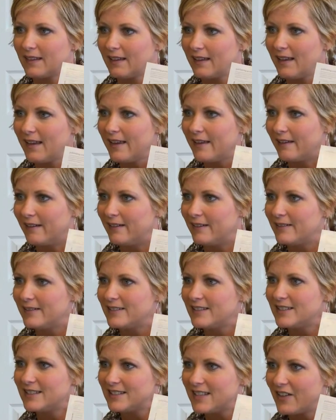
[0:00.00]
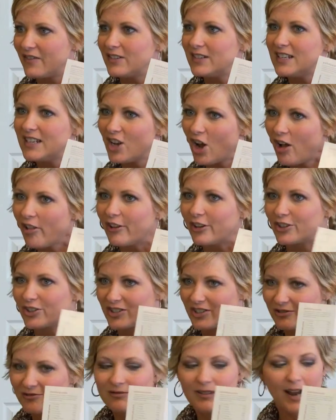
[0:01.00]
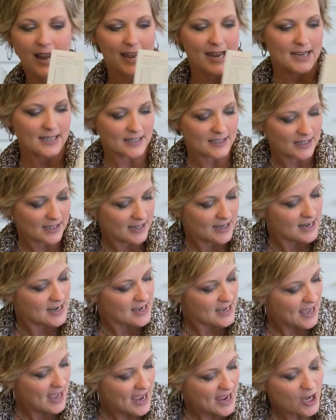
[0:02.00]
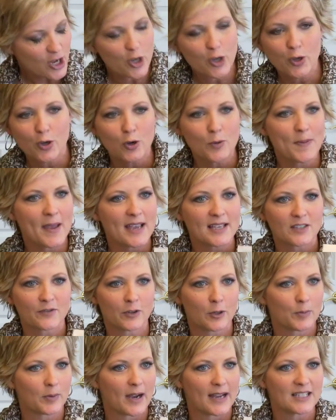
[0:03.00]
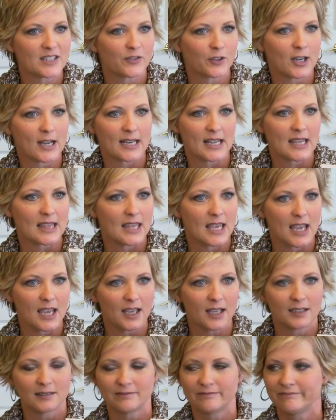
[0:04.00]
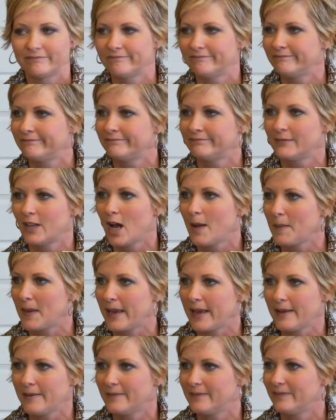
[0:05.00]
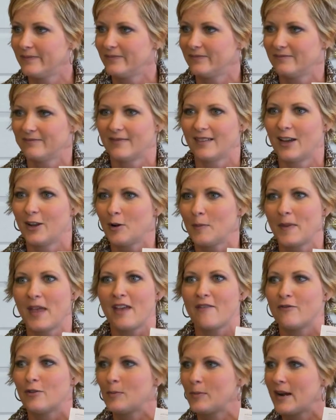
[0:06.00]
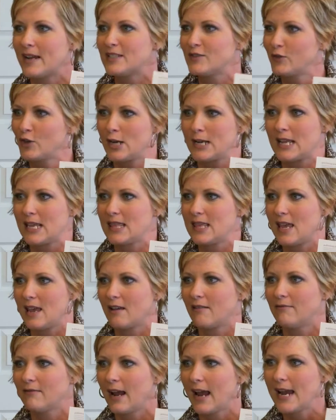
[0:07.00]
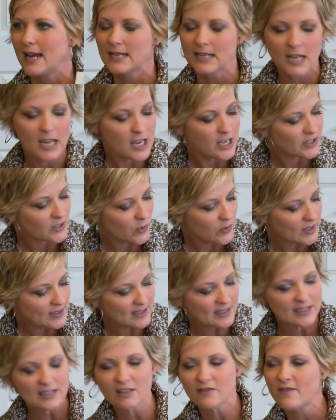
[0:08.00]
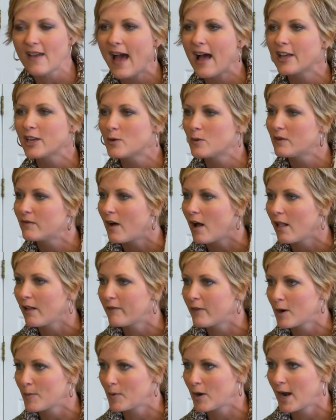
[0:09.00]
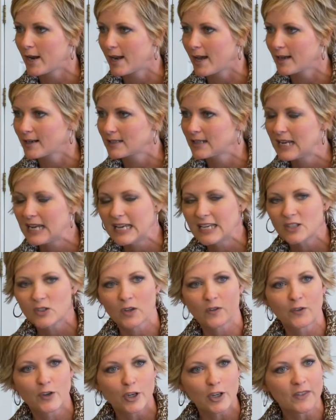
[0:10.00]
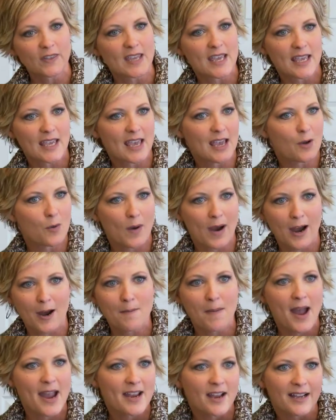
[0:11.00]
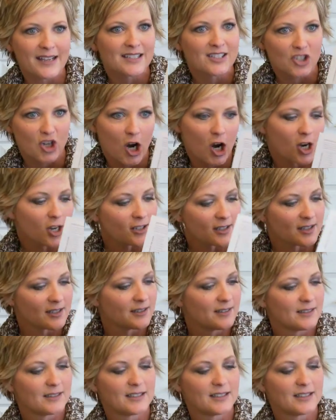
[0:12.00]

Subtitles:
Okay, $70, right? Okay, who pays full price for anything? Not me. I don't pay full price for anything, right? So this is the value of all of our product. So if you're thinking, where might I start?